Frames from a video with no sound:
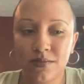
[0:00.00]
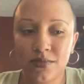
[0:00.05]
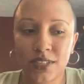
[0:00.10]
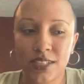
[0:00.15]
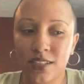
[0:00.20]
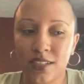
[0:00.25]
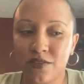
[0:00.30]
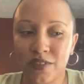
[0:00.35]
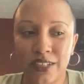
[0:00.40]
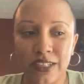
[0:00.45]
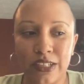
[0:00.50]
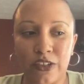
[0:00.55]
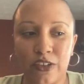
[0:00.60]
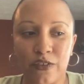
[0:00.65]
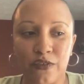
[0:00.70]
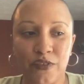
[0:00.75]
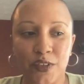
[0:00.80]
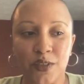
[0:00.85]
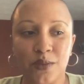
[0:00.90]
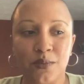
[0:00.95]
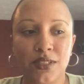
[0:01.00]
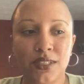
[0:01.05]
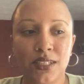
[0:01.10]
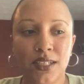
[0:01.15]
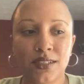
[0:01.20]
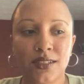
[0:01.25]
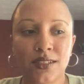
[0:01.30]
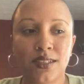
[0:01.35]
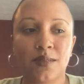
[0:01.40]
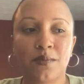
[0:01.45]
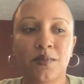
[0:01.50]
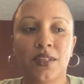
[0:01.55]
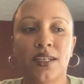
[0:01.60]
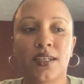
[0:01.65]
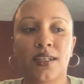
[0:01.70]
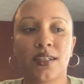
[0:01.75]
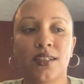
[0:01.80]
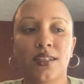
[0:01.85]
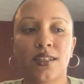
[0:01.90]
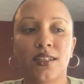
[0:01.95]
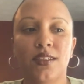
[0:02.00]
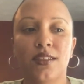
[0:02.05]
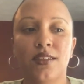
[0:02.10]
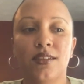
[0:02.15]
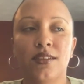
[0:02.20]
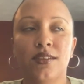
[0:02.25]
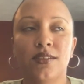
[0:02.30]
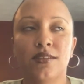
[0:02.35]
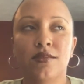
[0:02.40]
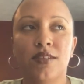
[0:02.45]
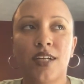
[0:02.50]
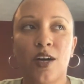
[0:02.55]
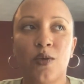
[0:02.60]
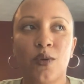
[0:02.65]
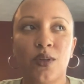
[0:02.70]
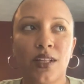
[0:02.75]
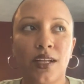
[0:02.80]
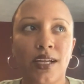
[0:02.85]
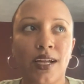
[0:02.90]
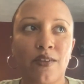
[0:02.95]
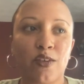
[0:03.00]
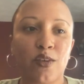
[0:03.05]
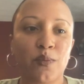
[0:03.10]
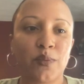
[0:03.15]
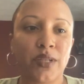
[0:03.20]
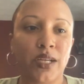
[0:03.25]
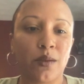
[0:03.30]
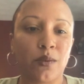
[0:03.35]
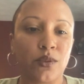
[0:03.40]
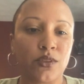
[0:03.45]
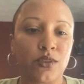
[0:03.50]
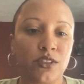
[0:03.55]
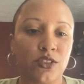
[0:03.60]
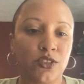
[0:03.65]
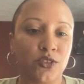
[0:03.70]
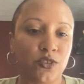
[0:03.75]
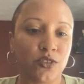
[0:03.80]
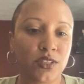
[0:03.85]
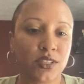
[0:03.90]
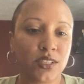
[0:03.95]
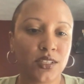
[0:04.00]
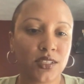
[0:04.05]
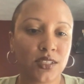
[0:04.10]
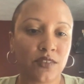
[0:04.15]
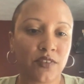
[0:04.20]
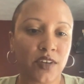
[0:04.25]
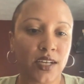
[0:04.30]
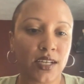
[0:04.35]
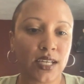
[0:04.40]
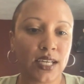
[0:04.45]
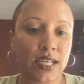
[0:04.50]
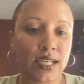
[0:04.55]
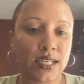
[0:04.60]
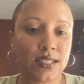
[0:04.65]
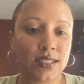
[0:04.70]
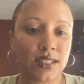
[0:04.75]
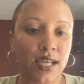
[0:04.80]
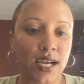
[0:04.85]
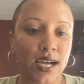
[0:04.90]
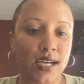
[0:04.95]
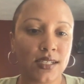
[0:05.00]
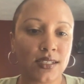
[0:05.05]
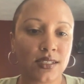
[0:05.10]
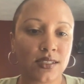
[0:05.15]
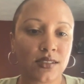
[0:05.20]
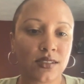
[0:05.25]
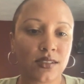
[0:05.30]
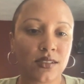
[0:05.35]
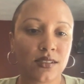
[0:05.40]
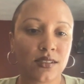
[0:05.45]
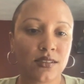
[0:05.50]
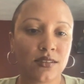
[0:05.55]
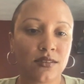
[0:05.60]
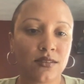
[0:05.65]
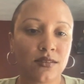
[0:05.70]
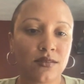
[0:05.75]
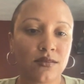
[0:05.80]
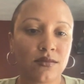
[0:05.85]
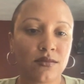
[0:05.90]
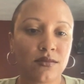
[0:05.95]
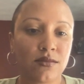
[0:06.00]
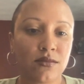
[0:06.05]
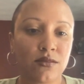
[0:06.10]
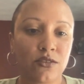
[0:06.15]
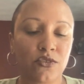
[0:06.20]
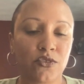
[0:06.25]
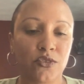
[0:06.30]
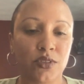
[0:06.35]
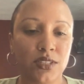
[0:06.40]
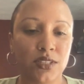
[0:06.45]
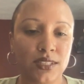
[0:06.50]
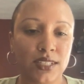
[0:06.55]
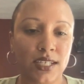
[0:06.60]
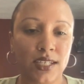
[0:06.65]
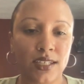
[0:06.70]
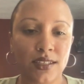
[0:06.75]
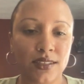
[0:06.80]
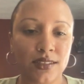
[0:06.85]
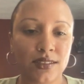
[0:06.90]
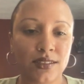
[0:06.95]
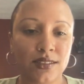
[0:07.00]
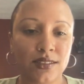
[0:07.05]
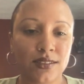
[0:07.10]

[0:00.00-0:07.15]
TV or film sets. And I'm like, how will I ever be able to do this if I can't last through the day?